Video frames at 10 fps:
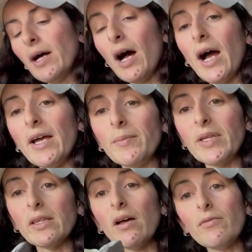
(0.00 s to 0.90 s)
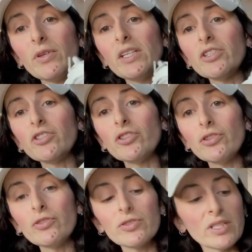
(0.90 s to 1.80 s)
I am in love with these
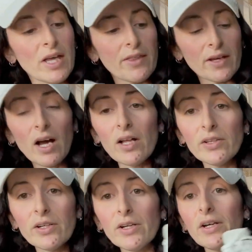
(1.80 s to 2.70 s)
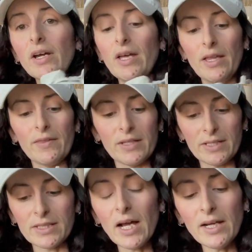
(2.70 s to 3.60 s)
shoes. The color, the
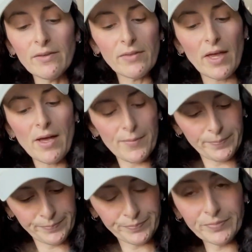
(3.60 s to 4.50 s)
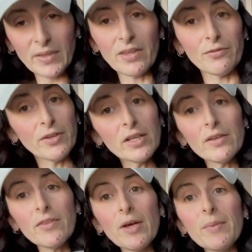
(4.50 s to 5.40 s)
design of them, the feel
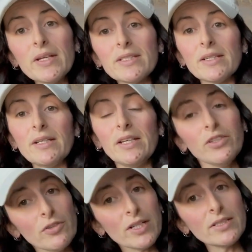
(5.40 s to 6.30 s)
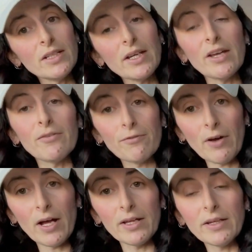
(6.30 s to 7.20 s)
of them is interesting and
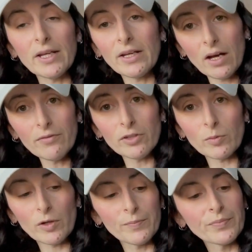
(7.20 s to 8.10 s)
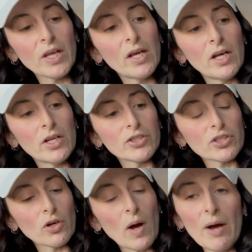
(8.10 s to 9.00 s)
fun and comfortable.
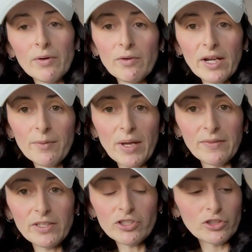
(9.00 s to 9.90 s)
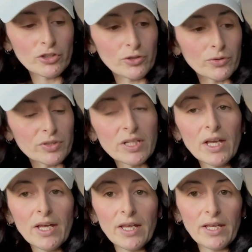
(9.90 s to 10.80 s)
So I would recommend these shoes
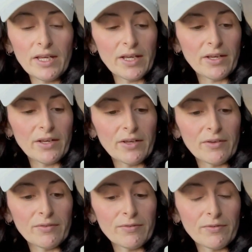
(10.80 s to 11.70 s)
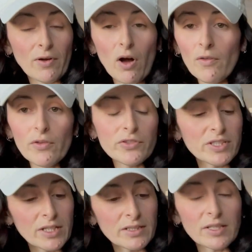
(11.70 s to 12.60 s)
if all those
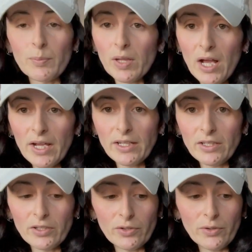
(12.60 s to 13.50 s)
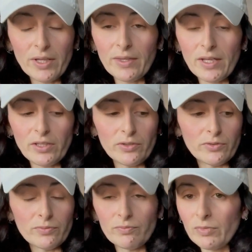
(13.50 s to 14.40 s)
things apply to you and that
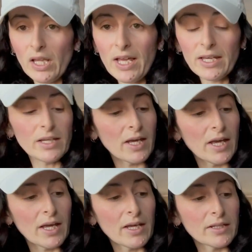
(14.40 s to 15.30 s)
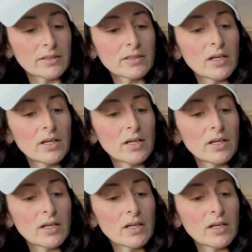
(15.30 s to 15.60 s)
you like. And